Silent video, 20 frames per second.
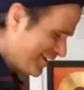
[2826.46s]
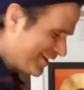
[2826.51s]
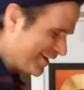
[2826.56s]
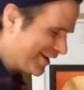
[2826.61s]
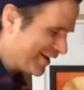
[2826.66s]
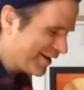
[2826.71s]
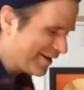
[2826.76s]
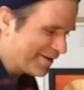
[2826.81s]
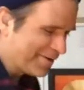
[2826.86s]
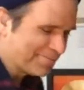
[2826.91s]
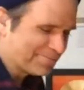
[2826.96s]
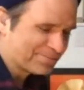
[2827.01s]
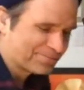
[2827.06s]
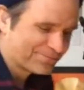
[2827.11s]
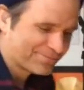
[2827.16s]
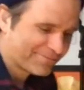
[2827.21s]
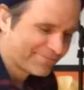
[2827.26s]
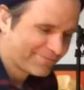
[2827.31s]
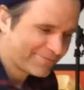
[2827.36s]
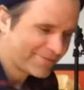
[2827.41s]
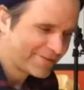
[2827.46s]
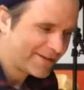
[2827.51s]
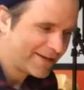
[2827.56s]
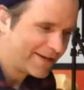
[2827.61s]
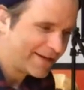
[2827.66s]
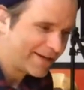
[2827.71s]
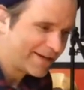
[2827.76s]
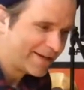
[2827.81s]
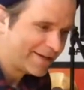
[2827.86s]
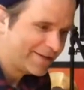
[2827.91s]
Um,
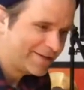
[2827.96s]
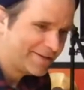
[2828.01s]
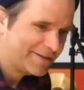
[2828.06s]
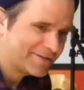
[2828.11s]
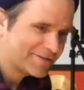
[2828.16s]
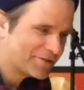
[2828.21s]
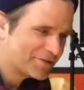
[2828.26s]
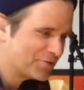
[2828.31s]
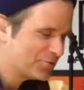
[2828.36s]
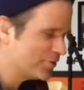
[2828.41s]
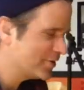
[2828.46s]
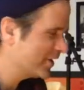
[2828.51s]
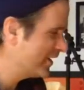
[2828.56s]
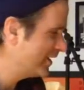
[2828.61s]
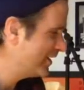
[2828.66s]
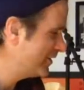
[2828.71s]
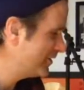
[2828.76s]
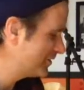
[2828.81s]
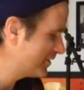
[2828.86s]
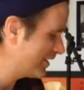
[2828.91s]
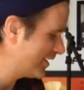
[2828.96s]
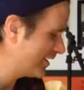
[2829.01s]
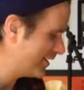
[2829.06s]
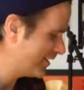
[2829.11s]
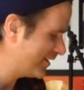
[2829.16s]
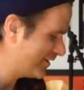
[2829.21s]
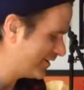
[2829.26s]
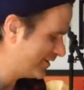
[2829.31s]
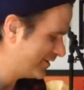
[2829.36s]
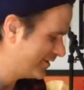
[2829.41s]
uh, he is doing his,
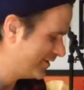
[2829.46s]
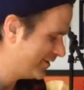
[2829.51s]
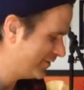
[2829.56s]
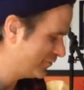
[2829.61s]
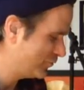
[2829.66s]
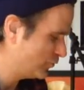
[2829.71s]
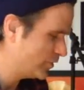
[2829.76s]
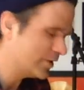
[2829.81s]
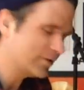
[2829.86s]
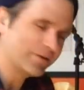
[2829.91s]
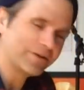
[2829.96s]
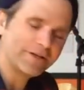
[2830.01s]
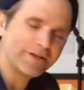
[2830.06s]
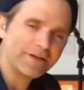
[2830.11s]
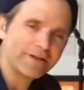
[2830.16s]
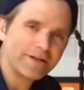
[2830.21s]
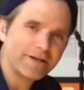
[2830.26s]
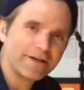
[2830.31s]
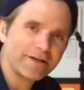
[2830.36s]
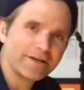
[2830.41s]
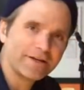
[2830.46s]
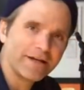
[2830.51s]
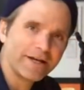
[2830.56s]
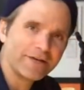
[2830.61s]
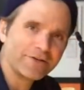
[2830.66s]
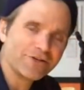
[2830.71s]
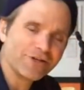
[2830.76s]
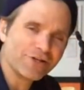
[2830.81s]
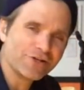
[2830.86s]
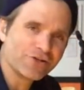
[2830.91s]
uh, his weekly uh, I
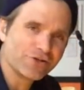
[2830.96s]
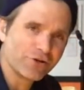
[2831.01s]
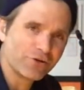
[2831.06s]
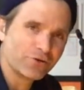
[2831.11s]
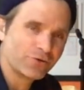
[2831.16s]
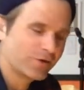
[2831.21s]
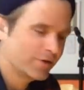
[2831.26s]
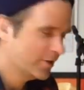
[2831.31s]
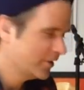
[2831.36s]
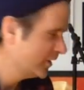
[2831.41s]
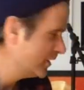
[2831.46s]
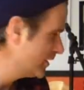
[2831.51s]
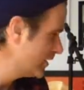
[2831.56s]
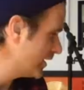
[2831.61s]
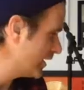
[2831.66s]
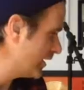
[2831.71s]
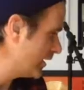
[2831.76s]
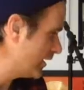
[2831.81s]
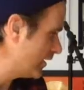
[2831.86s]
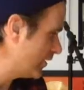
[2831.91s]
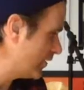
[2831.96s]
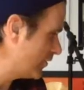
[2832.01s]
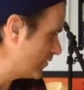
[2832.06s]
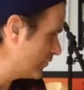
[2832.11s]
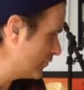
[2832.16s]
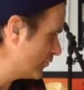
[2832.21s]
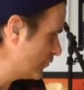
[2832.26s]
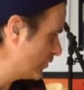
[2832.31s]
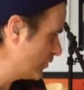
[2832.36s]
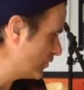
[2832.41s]
G show uh,
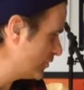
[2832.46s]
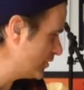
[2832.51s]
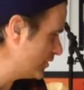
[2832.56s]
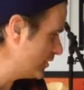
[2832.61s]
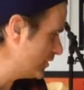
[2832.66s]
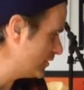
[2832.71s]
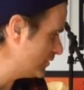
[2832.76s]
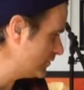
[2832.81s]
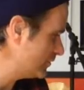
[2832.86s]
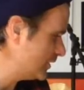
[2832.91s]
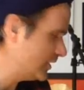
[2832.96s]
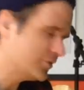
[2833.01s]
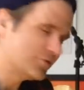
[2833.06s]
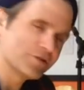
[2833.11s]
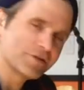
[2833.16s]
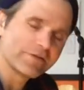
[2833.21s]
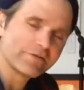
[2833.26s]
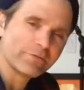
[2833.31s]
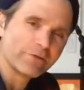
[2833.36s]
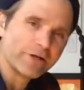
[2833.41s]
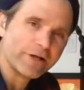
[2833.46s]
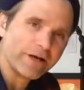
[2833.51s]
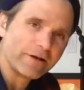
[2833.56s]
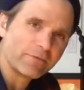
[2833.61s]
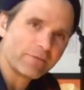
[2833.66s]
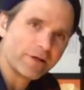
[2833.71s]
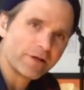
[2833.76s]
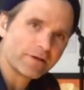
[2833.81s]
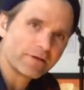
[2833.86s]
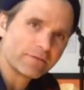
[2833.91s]
where he teaches everybody how to
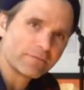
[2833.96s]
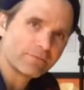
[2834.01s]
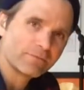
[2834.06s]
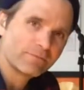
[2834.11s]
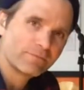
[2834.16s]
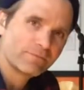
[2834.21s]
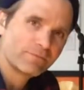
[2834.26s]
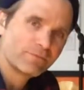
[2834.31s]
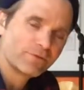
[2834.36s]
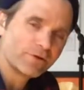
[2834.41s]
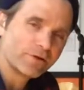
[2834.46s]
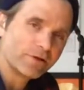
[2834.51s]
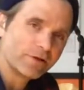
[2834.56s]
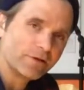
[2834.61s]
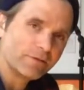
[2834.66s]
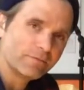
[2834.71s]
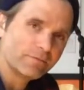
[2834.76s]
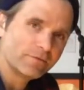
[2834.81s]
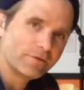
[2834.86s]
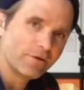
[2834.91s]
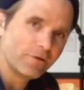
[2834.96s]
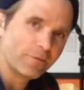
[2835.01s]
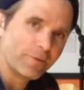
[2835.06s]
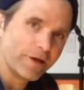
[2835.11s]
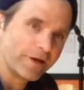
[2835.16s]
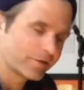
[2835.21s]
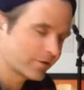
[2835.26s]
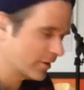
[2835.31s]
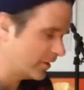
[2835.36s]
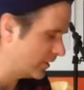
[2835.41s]
make a pretty dope
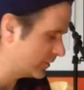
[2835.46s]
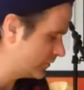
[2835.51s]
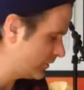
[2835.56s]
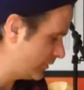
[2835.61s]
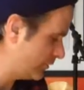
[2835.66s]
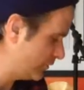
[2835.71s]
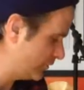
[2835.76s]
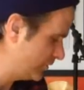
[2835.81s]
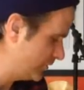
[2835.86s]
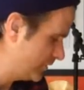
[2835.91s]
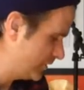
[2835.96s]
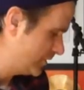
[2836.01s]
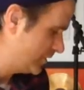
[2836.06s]
ass cocktail.